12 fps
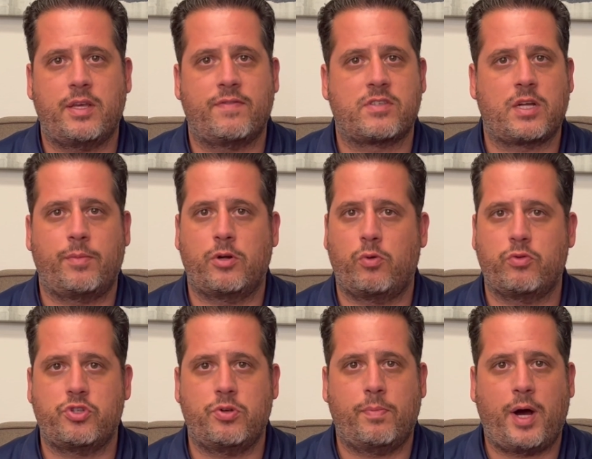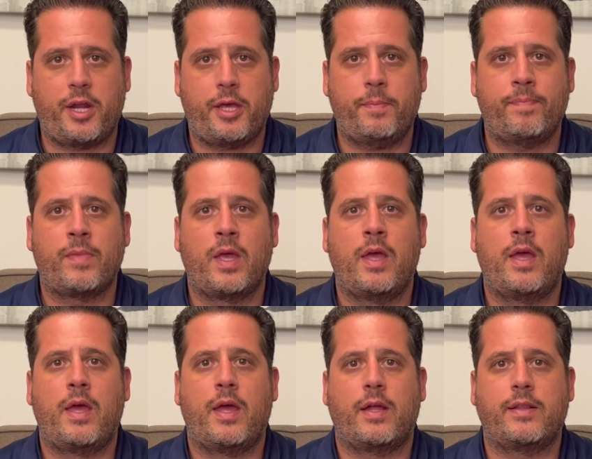if someone owes you money,
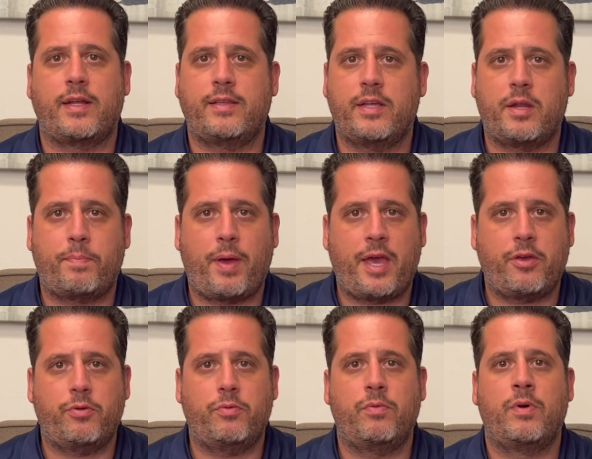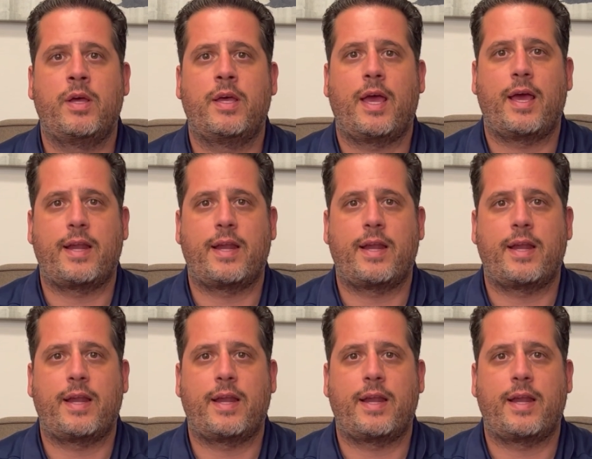they didn't pay you, and